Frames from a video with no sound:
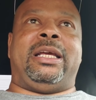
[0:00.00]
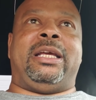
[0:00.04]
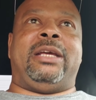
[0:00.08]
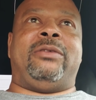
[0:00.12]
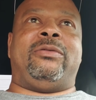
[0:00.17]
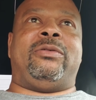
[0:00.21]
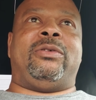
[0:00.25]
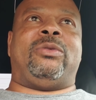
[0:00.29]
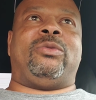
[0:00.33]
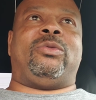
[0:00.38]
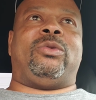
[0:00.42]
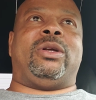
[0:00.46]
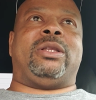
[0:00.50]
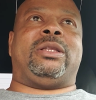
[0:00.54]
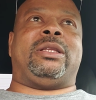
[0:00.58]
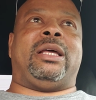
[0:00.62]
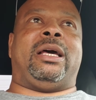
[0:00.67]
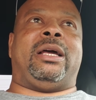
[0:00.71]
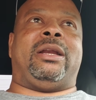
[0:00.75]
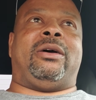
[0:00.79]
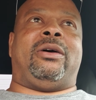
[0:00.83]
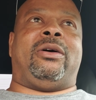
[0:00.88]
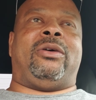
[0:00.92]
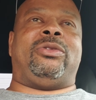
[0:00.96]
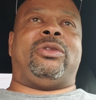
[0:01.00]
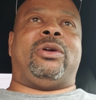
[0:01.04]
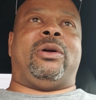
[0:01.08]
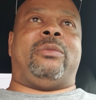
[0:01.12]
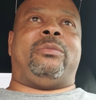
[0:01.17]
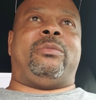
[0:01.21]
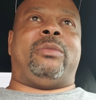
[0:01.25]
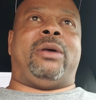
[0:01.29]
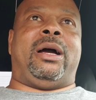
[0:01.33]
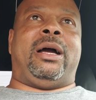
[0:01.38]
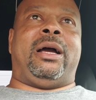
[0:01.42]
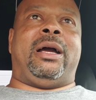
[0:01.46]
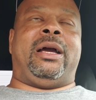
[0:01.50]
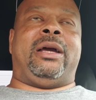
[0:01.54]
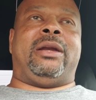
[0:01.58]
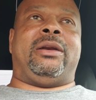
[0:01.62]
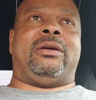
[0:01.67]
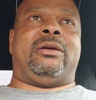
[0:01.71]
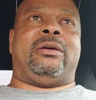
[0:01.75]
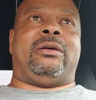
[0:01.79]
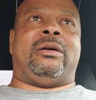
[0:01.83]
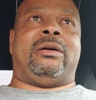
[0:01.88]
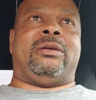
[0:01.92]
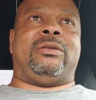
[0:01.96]
even with that on their mind
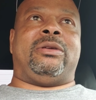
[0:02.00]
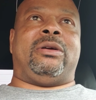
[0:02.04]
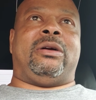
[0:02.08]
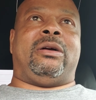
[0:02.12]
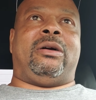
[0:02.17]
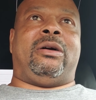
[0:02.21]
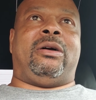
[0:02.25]
or on their